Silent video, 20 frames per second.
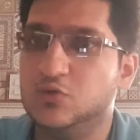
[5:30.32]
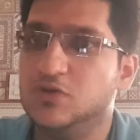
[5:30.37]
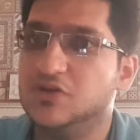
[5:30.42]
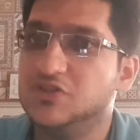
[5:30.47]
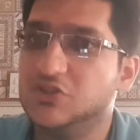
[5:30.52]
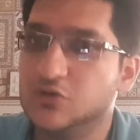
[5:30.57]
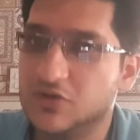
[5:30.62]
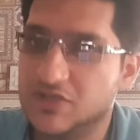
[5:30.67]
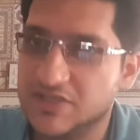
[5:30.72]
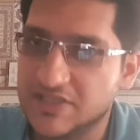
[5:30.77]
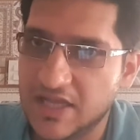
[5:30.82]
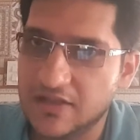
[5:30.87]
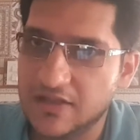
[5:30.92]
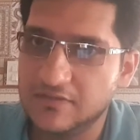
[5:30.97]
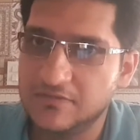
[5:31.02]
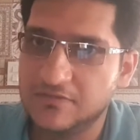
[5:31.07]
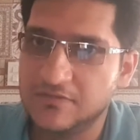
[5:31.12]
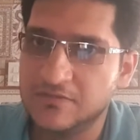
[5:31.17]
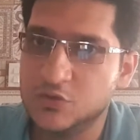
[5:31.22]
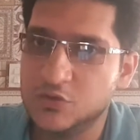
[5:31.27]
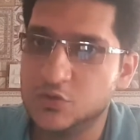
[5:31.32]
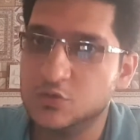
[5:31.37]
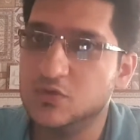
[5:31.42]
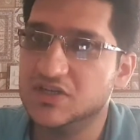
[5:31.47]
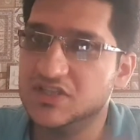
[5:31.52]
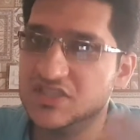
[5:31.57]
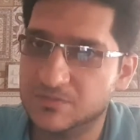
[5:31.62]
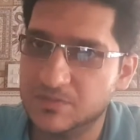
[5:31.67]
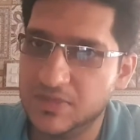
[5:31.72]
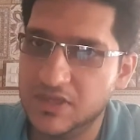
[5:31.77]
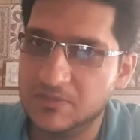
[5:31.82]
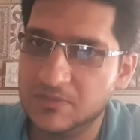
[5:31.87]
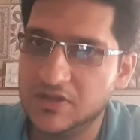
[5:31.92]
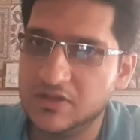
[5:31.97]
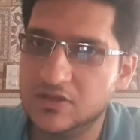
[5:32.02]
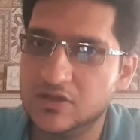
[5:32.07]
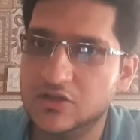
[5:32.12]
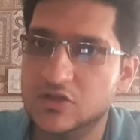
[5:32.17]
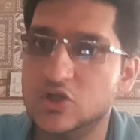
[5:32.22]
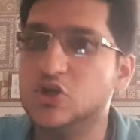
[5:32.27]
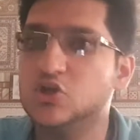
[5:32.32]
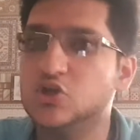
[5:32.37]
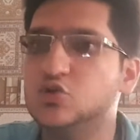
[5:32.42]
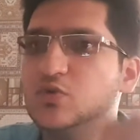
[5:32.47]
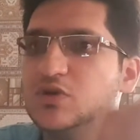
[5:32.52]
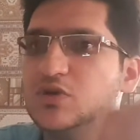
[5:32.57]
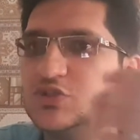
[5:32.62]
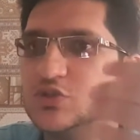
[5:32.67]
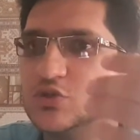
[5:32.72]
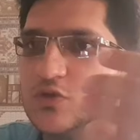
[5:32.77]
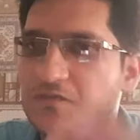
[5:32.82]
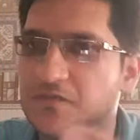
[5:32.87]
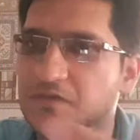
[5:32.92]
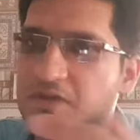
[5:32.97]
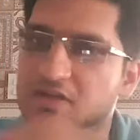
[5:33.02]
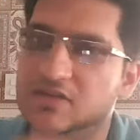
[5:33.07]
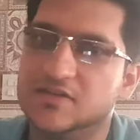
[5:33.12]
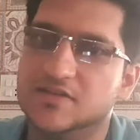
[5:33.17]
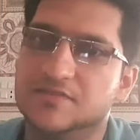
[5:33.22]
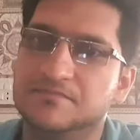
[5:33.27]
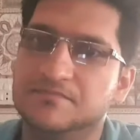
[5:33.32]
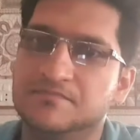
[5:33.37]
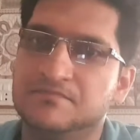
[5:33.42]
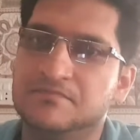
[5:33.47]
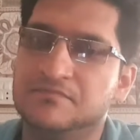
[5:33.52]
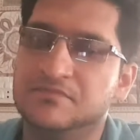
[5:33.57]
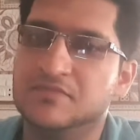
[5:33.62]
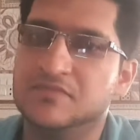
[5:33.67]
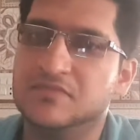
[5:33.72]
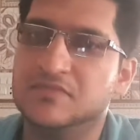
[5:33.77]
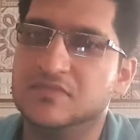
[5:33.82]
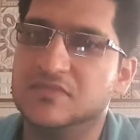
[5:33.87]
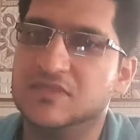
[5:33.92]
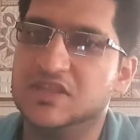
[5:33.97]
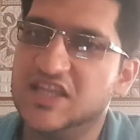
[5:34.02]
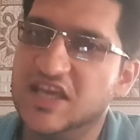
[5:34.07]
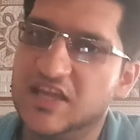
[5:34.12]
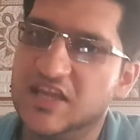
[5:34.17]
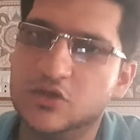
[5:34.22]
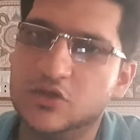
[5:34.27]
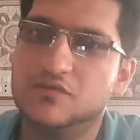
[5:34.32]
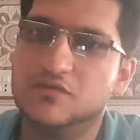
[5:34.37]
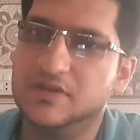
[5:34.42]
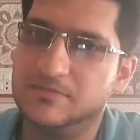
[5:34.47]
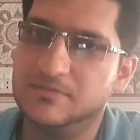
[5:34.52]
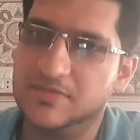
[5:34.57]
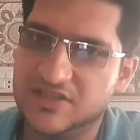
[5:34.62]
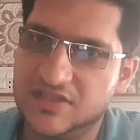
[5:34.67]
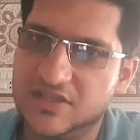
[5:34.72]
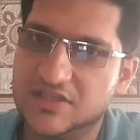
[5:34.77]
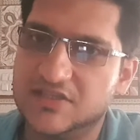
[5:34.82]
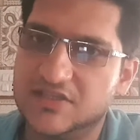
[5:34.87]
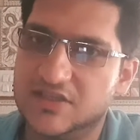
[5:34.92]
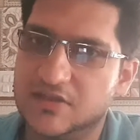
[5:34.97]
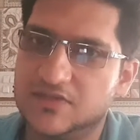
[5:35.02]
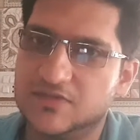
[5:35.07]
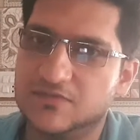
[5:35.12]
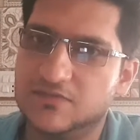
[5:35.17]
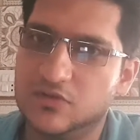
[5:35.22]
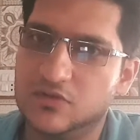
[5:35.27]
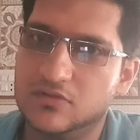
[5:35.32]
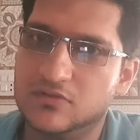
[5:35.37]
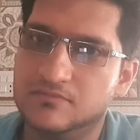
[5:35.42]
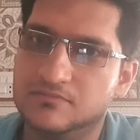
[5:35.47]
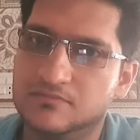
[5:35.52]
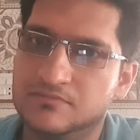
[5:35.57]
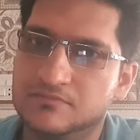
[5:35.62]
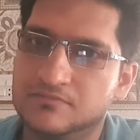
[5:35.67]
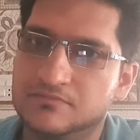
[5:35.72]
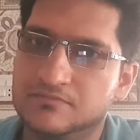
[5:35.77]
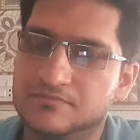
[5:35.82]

towards yourself, towards people, towards your field. Then you will be successful.